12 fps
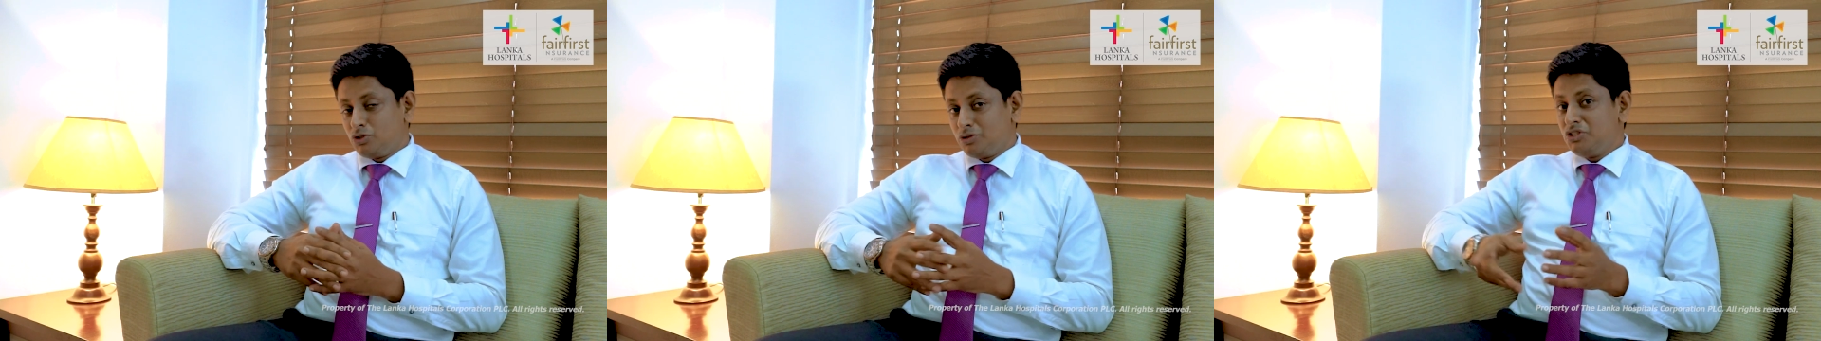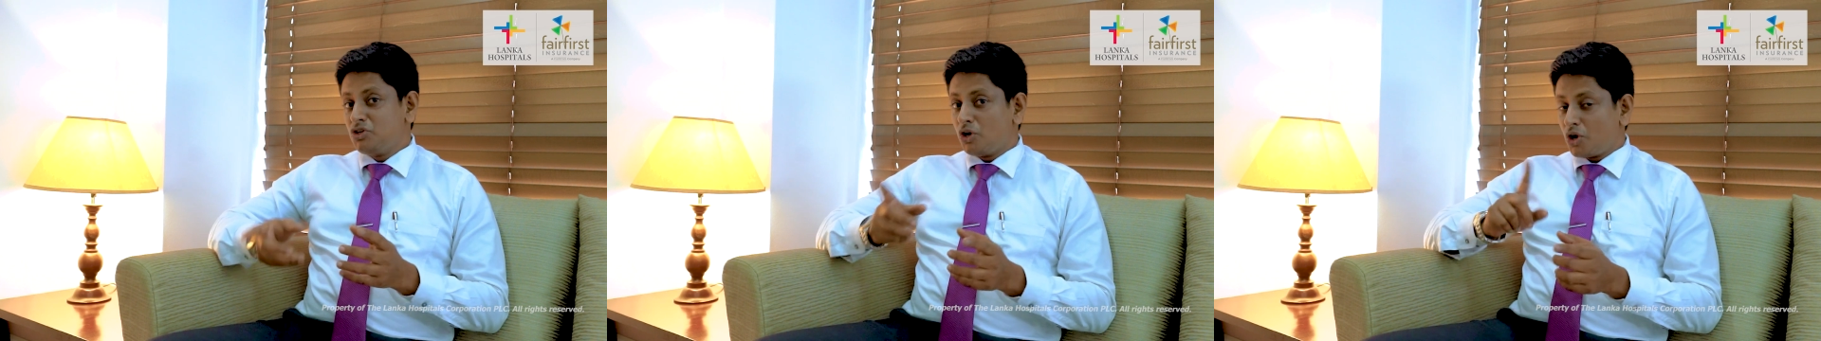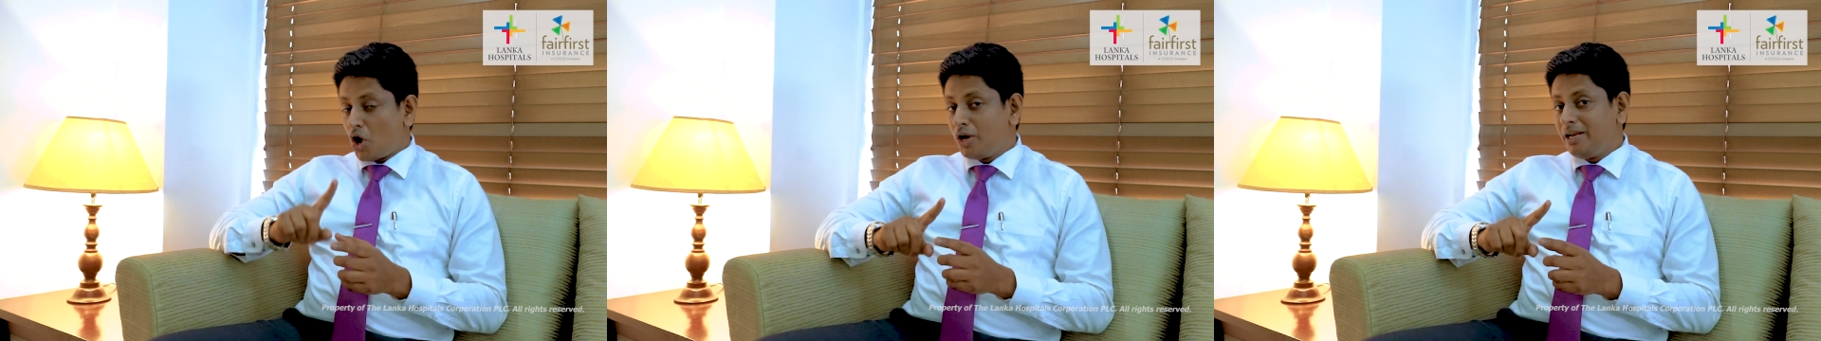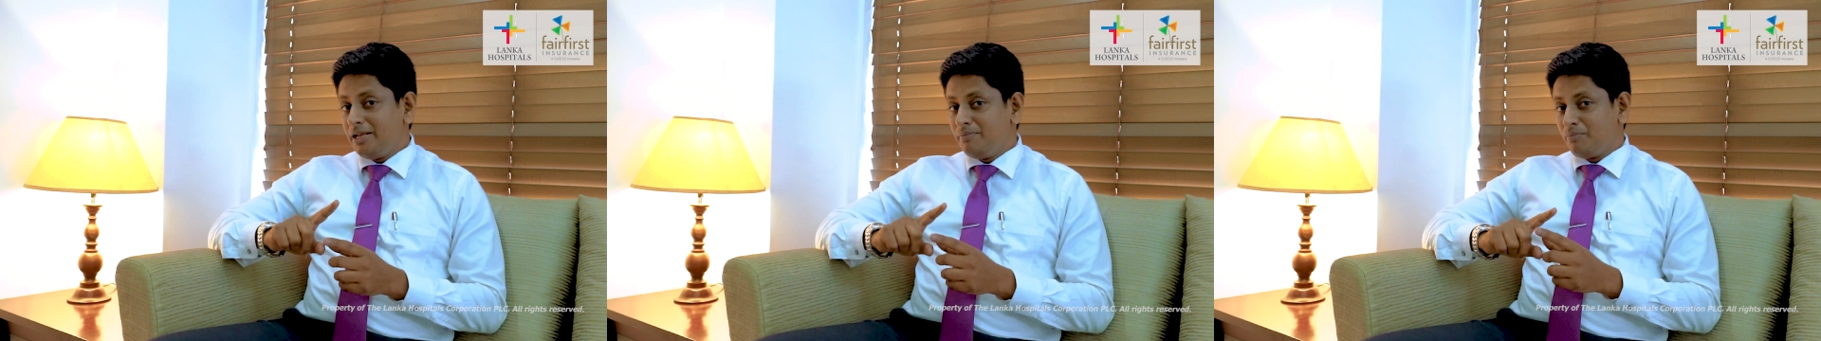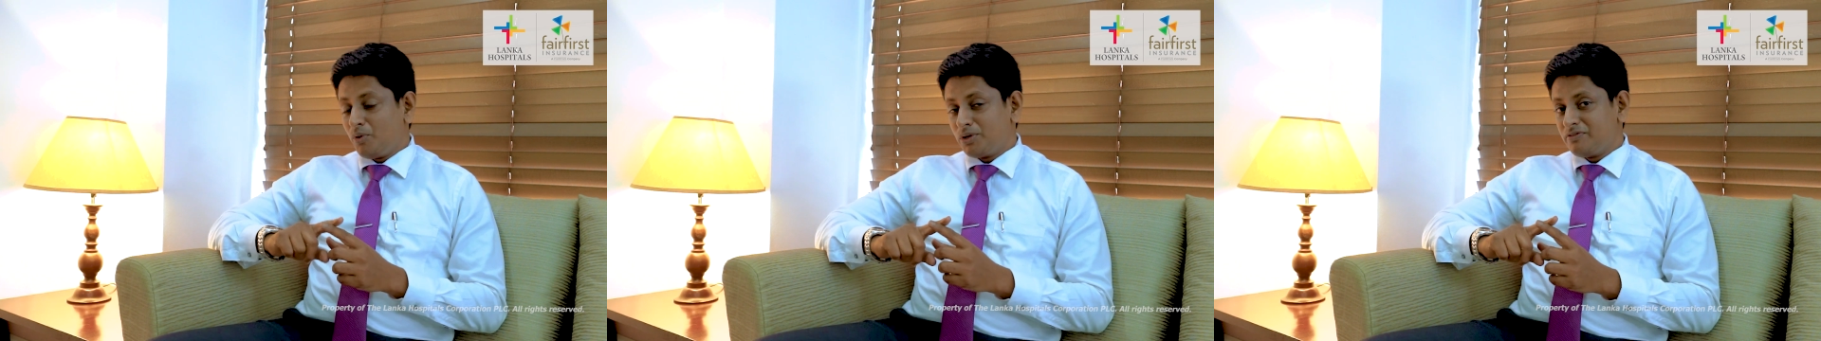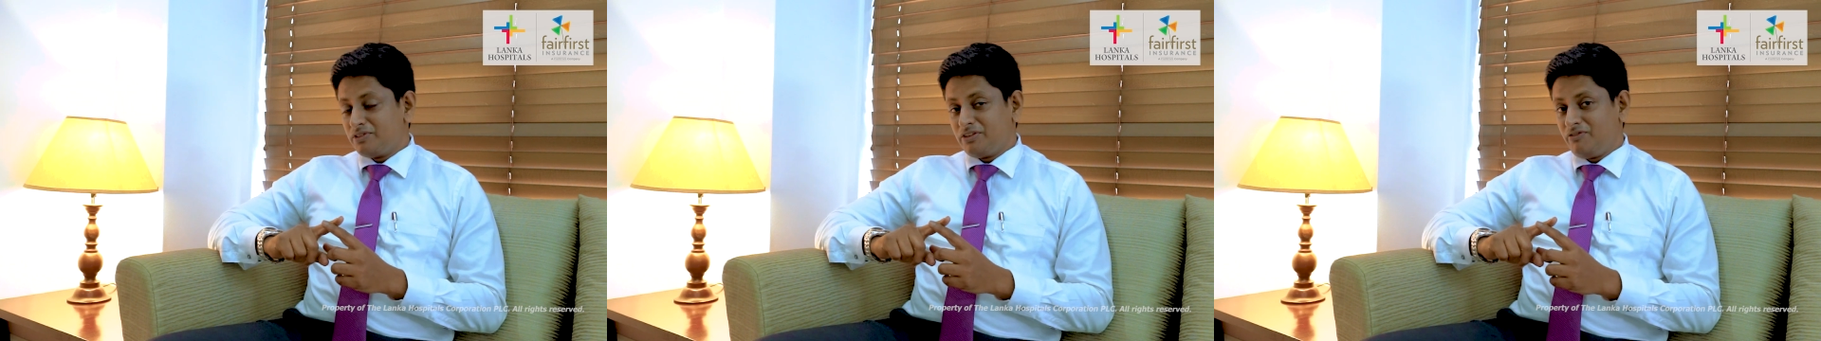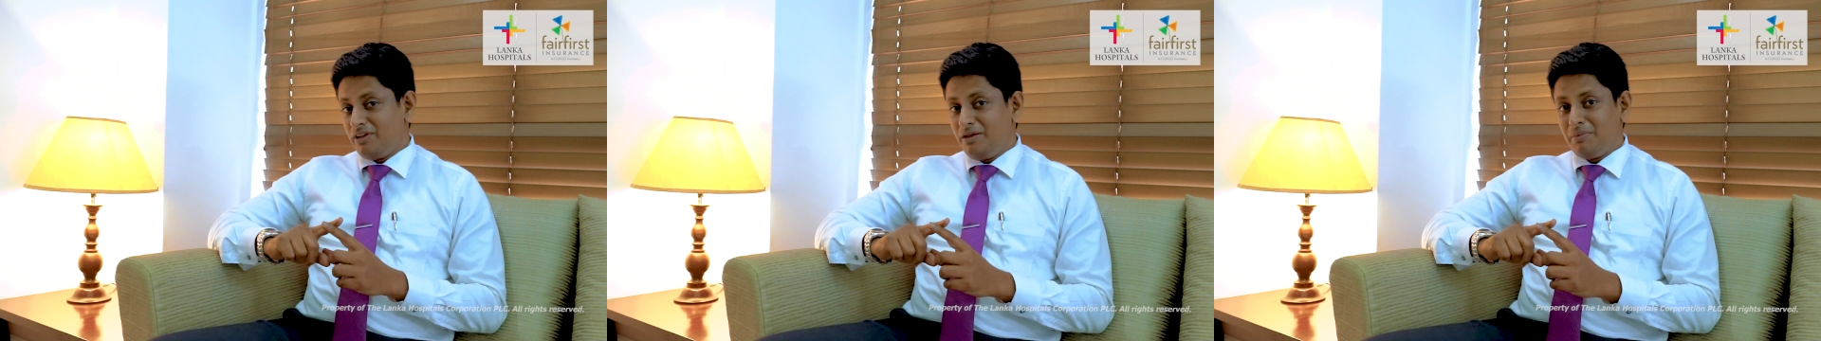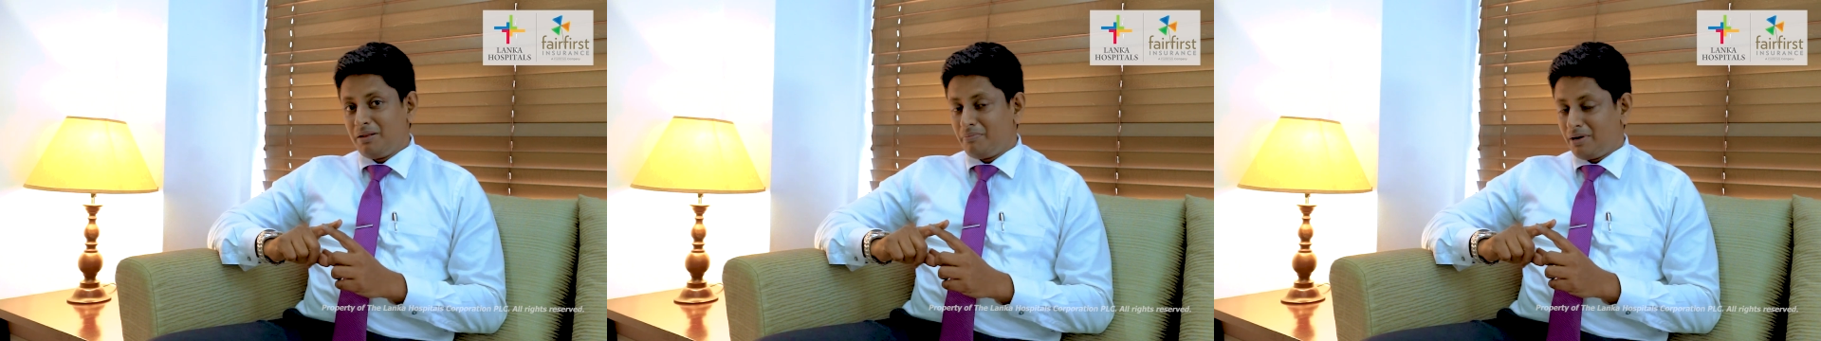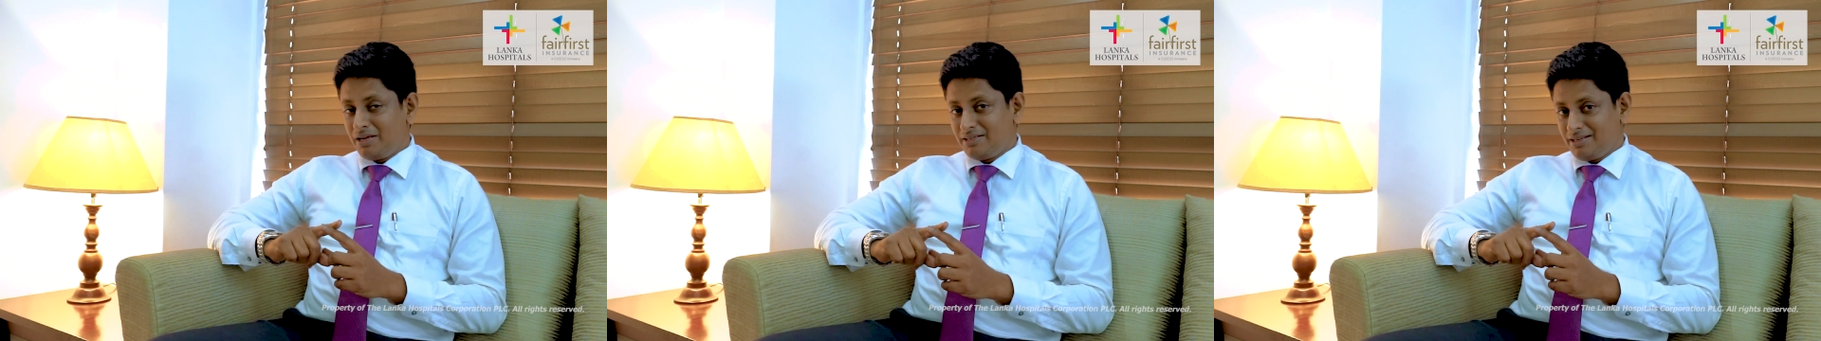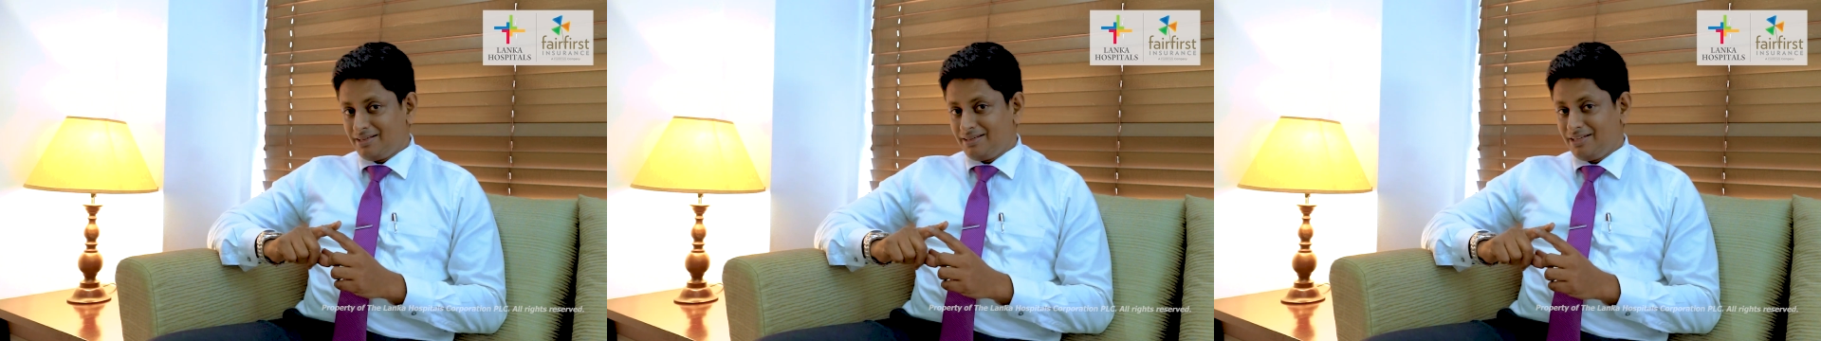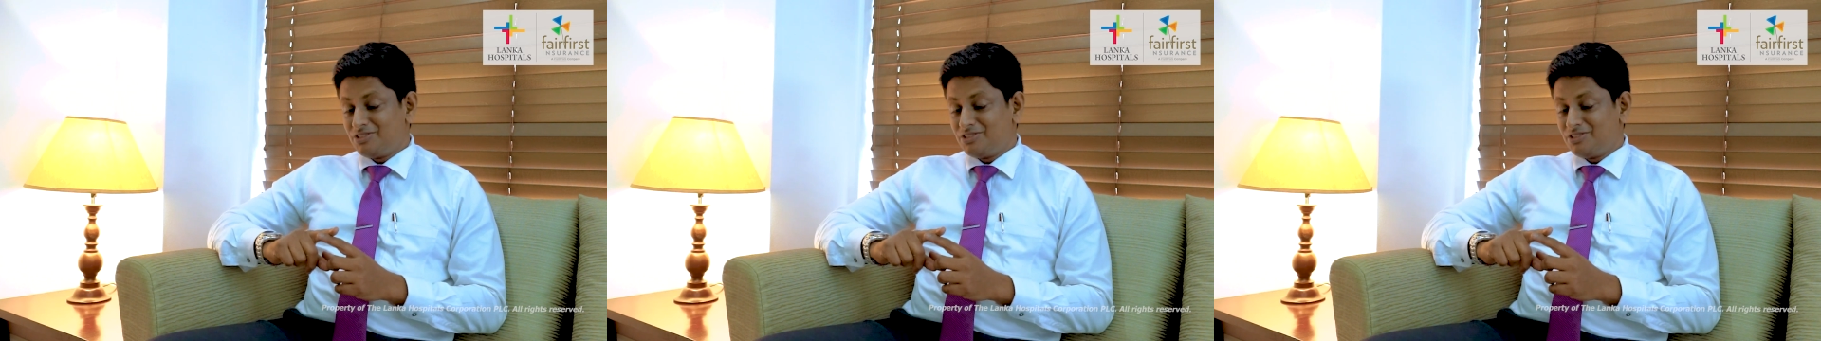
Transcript: This is not only important for the female partner,